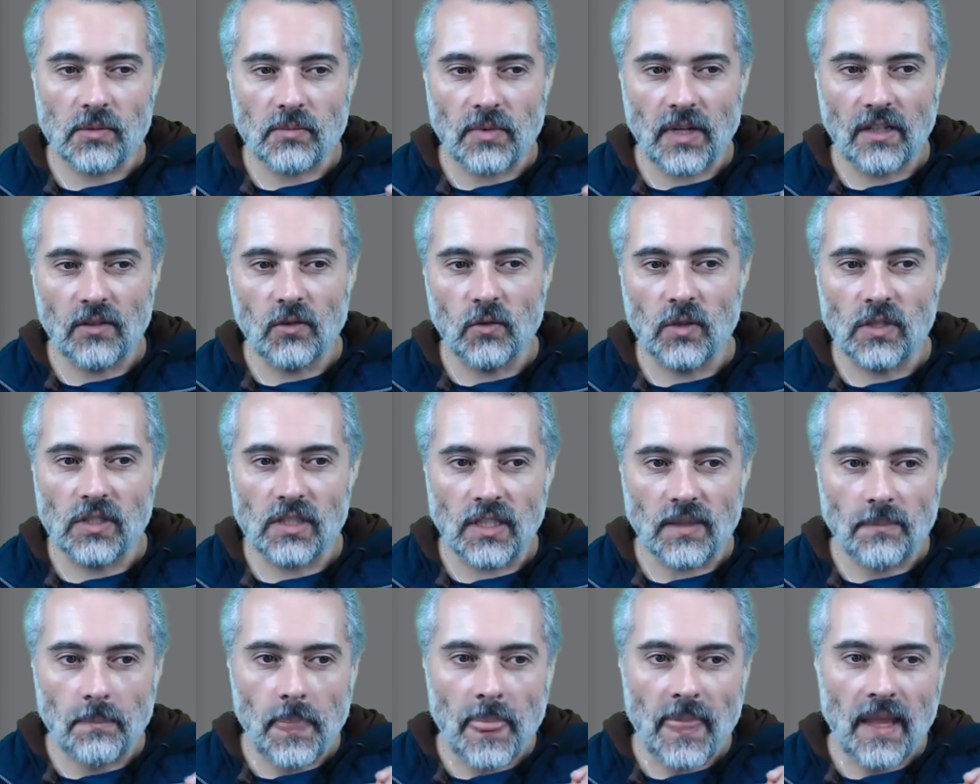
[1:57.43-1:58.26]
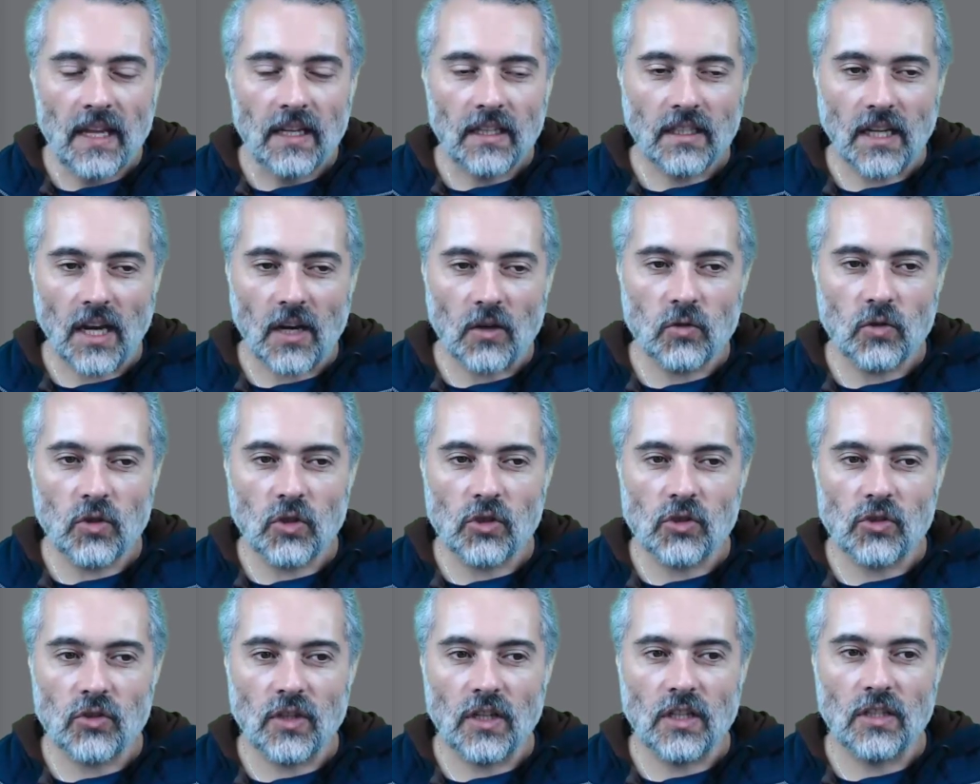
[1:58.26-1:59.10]
But I noticed that
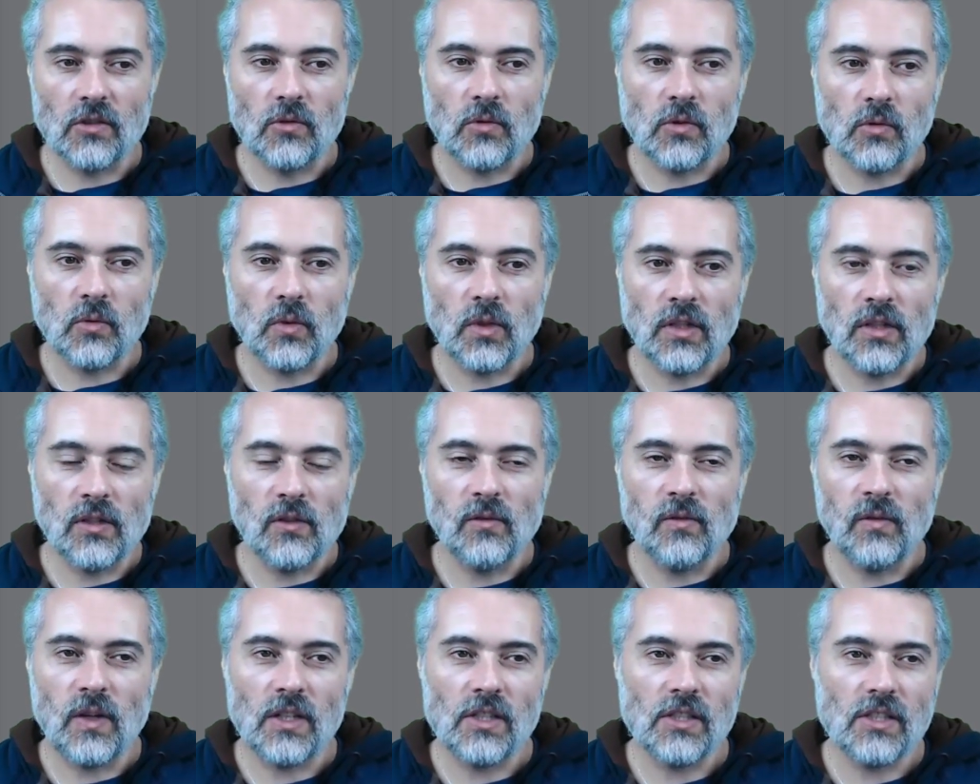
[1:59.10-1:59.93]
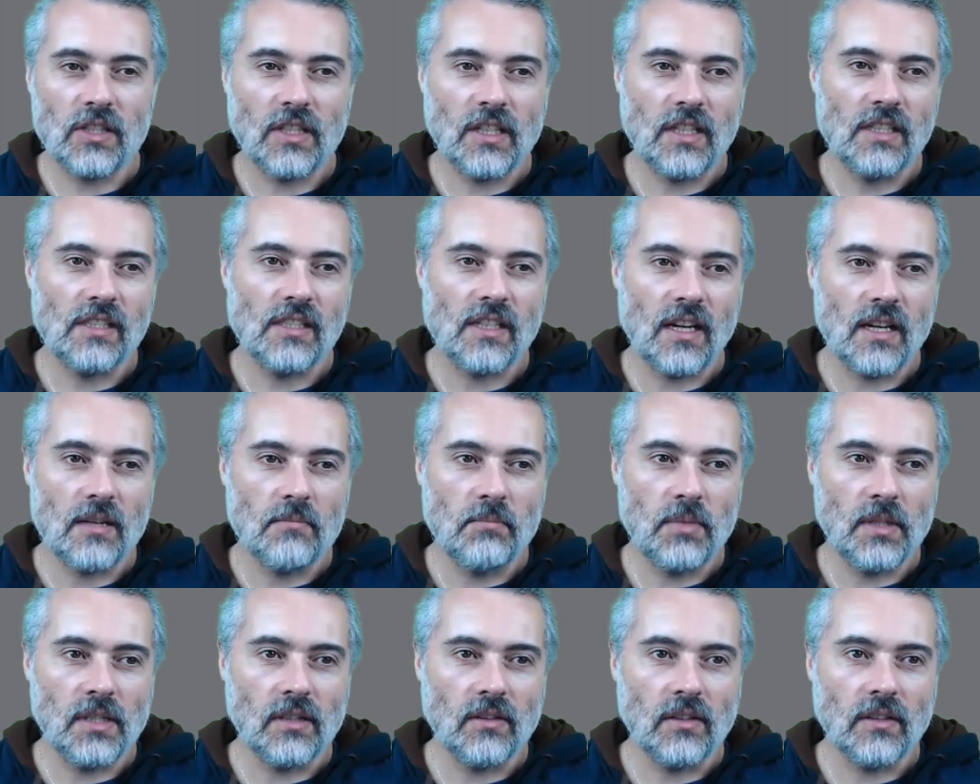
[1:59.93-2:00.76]
counterstrings was one of the first things that I
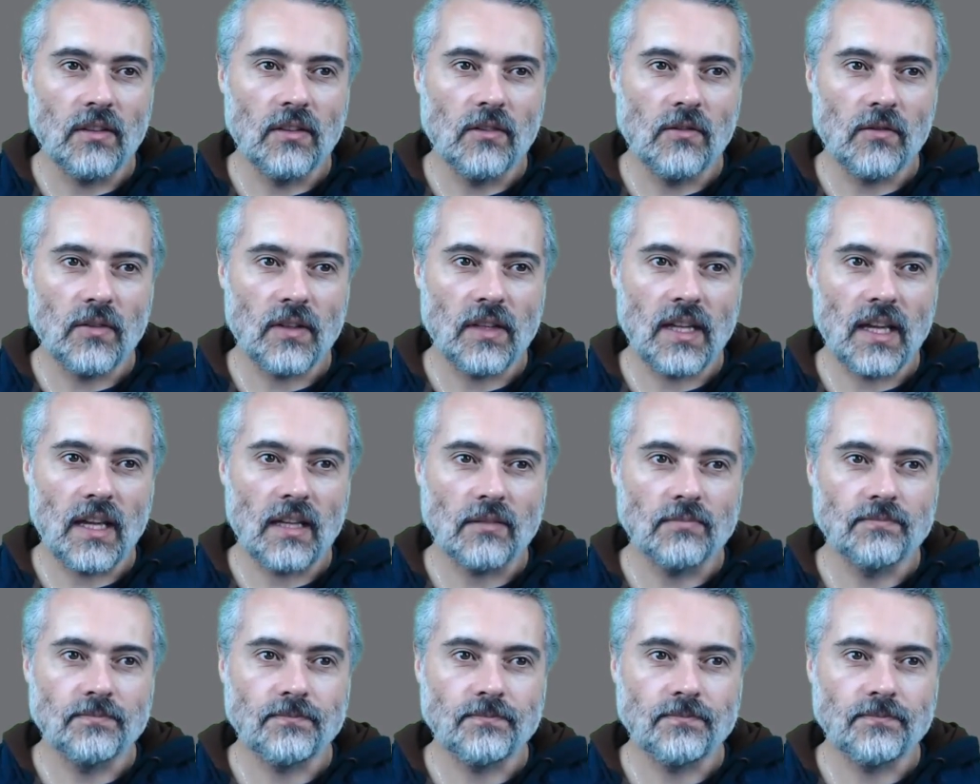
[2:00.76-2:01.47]
built for that.